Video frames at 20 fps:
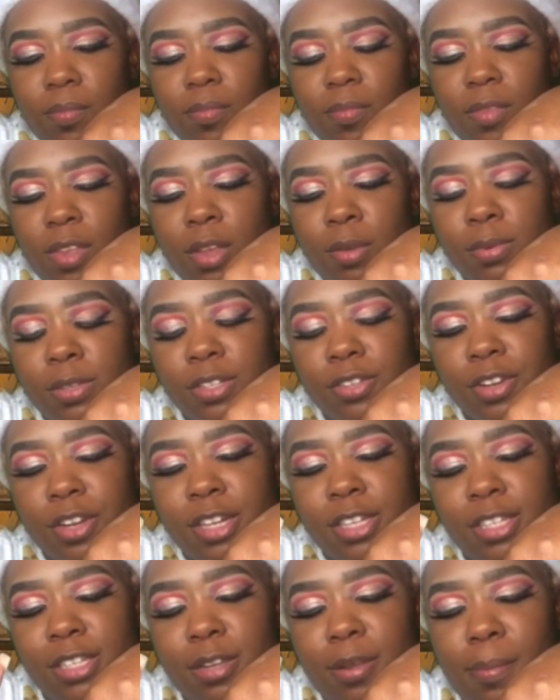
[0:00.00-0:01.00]
It was
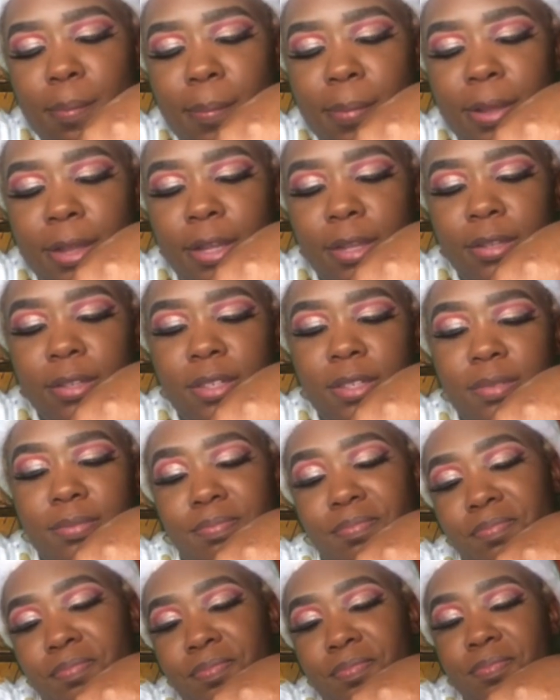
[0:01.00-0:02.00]
crazy, but
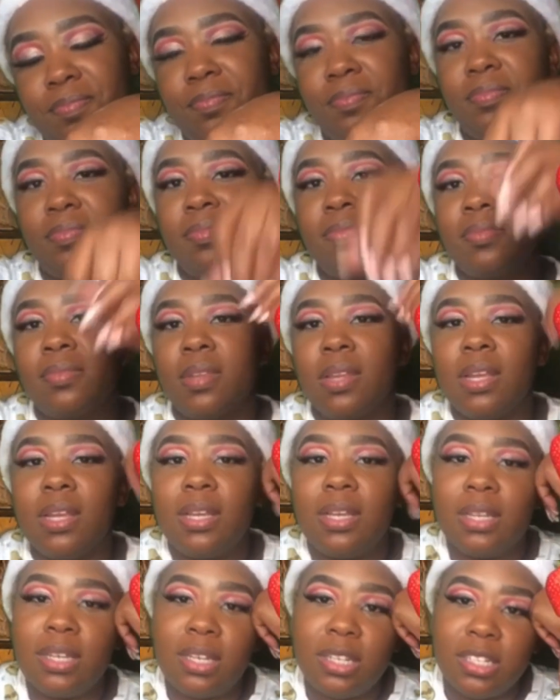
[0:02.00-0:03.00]

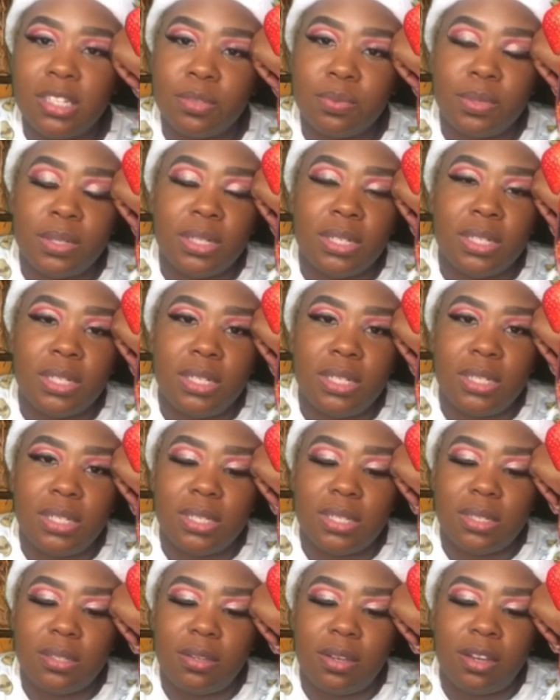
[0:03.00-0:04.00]
it is what it is.
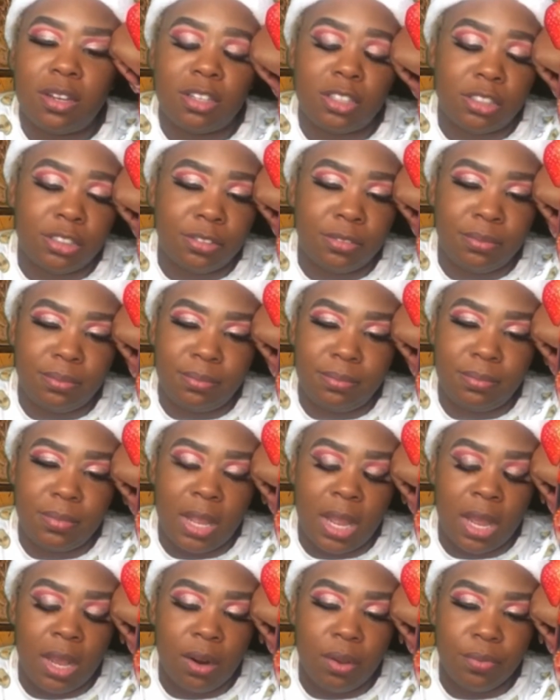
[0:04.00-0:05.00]

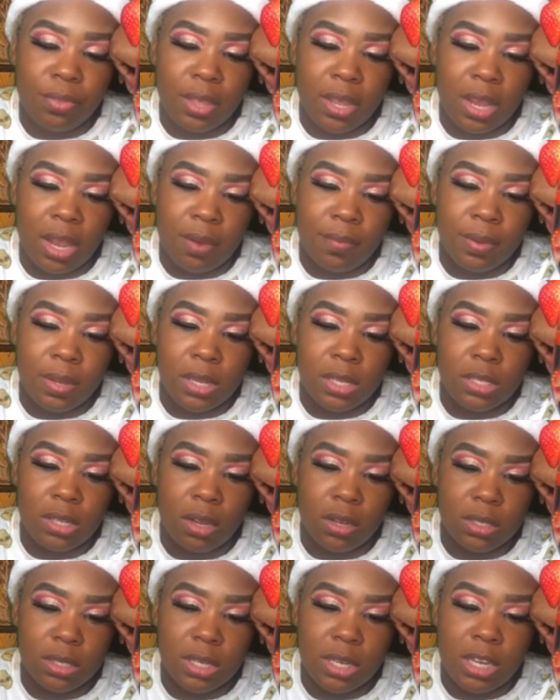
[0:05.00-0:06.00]
I don't think I really
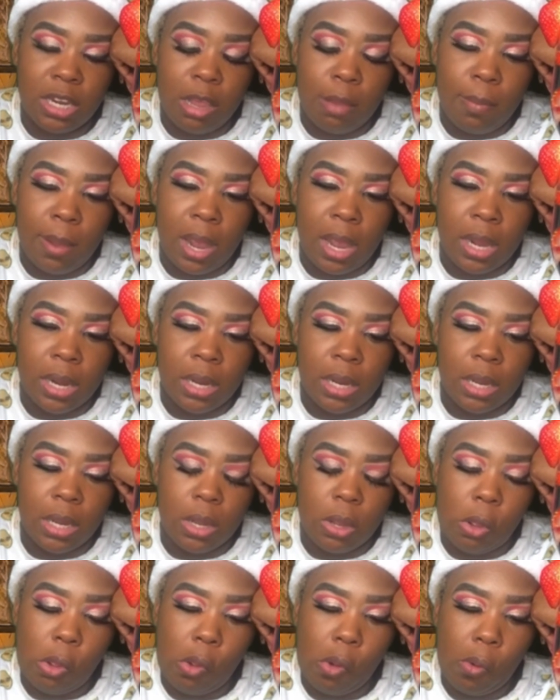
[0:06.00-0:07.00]
talked to anybody.
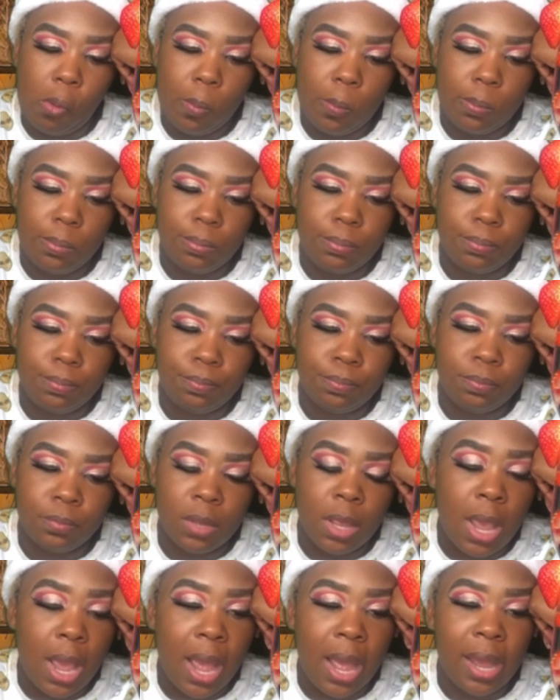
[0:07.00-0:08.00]

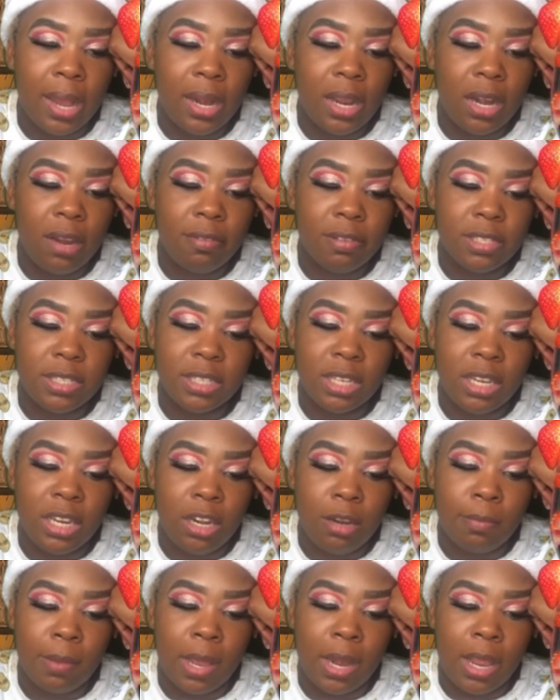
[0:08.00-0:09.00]
I didn't even tell
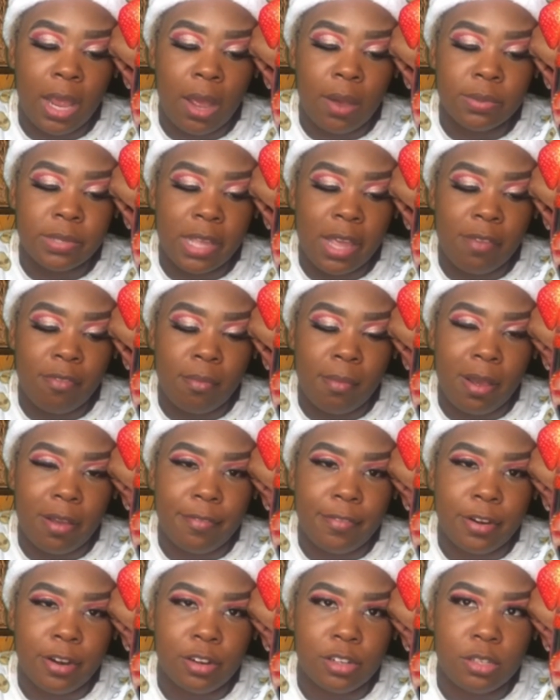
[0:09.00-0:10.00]
anybody I was having my
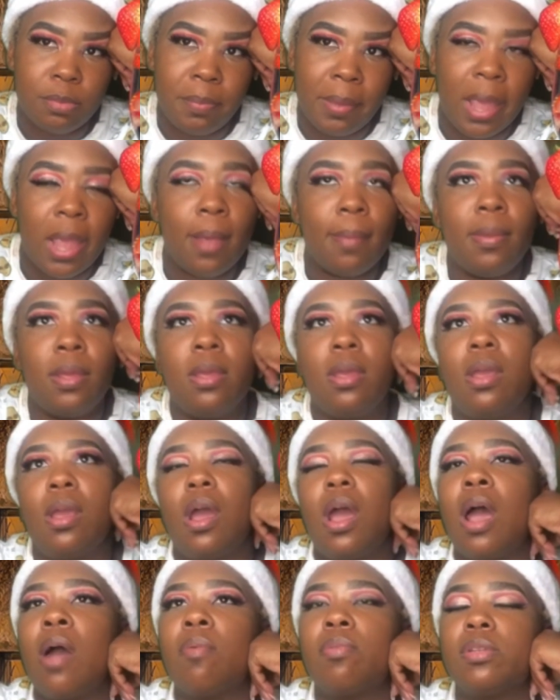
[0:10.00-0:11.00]
first baby.
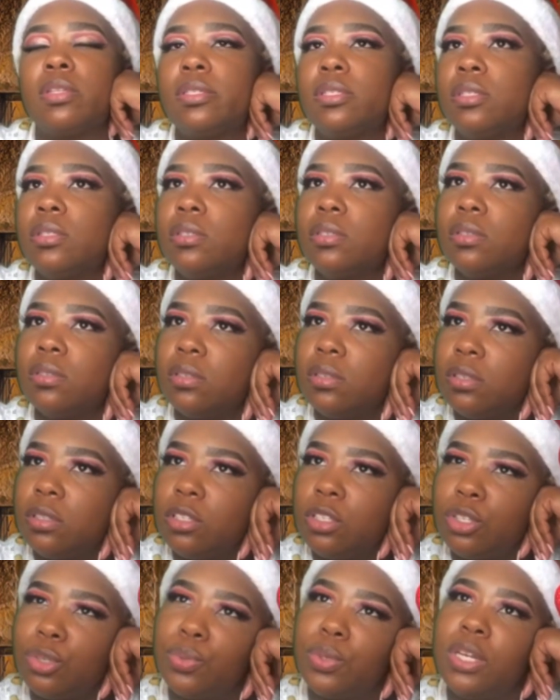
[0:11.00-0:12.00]
I was
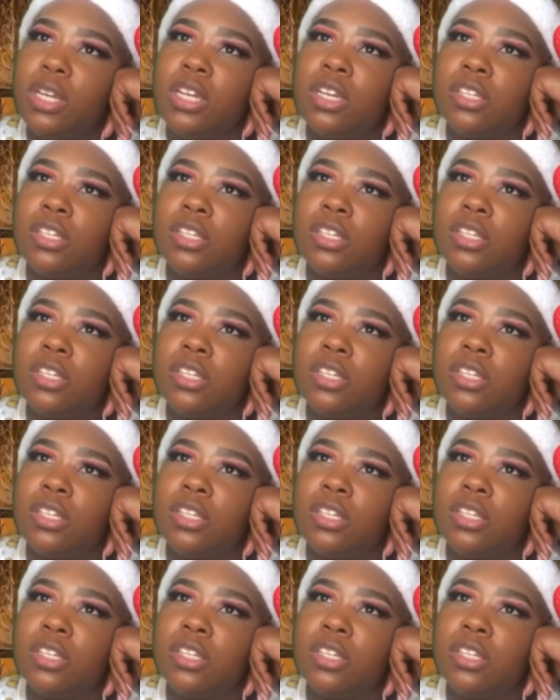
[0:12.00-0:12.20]
20 years